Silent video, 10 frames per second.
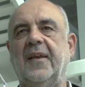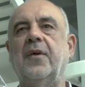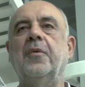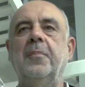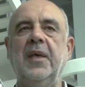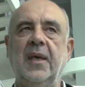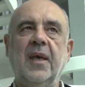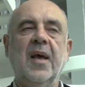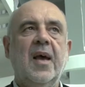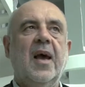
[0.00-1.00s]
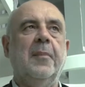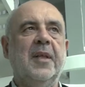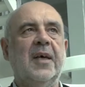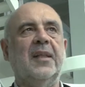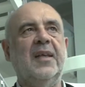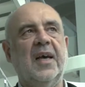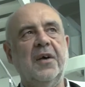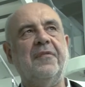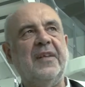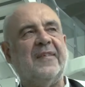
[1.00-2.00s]
It could be, I mean, the idea
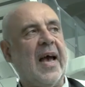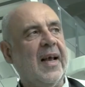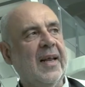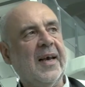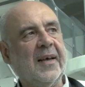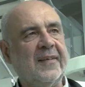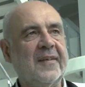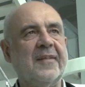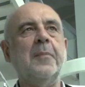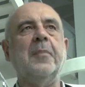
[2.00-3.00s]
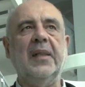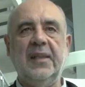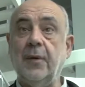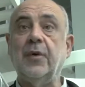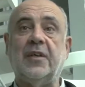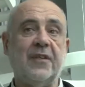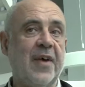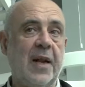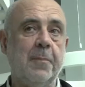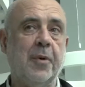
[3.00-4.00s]
of recycling existing building, which is
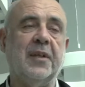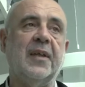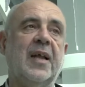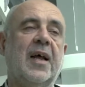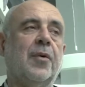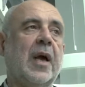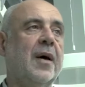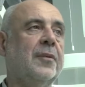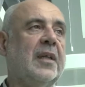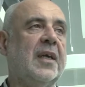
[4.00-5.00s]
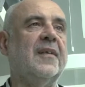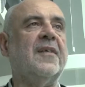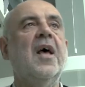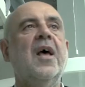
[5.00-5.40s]
very important in our countries.